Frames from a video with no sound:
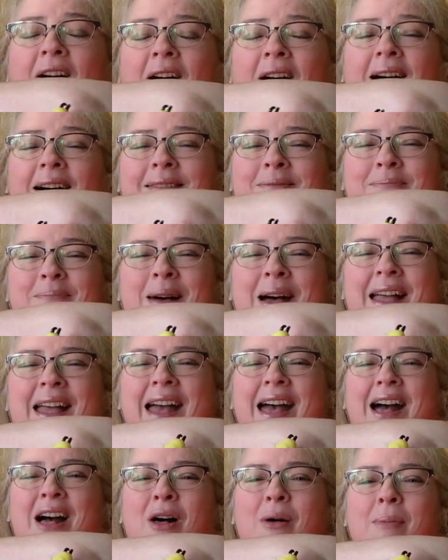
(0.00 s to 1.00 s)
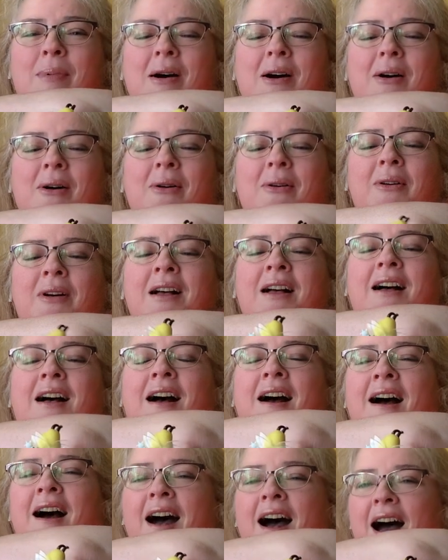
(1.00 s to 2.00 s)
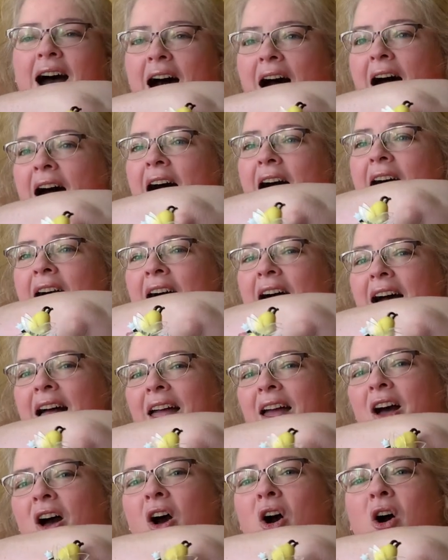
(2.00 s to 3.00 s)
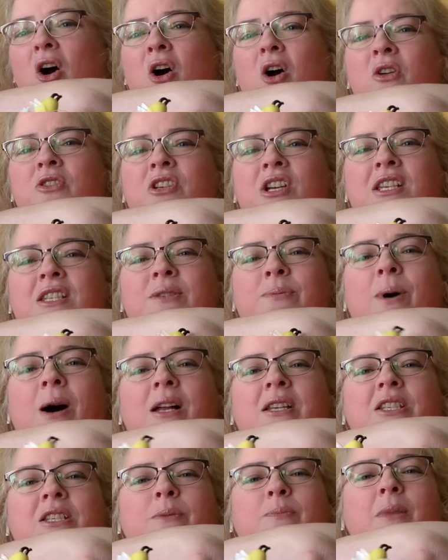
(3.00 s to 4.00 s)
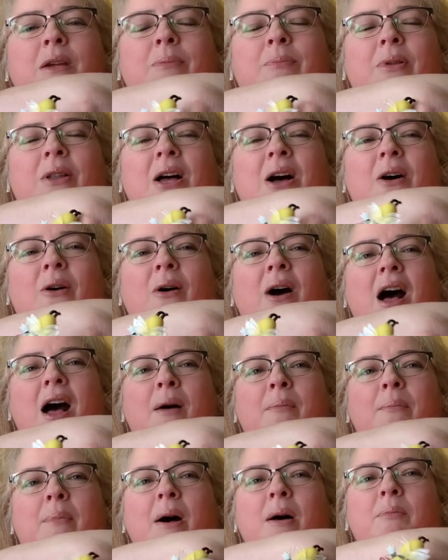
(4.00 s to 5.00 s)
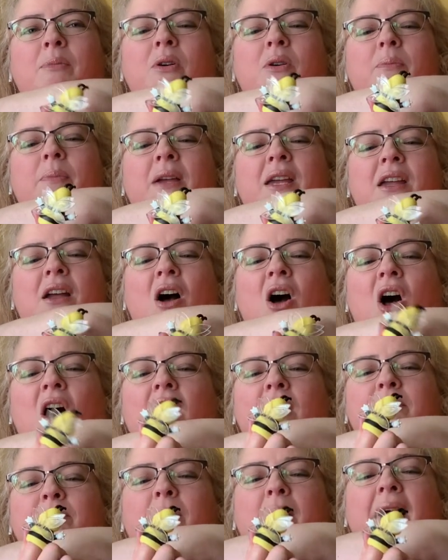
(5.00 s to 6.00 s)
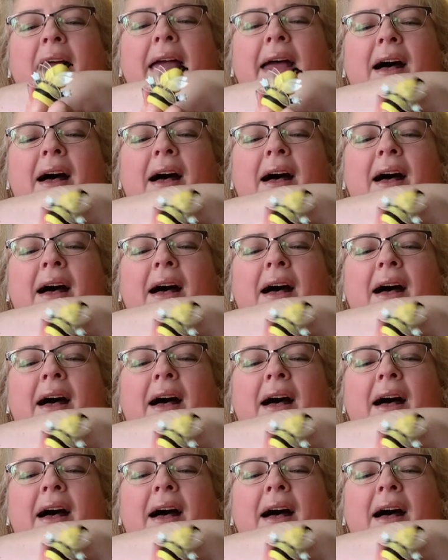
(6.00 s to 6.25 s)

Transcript: on my elbow. Hi-ho, just watch me blow a bumblebee on my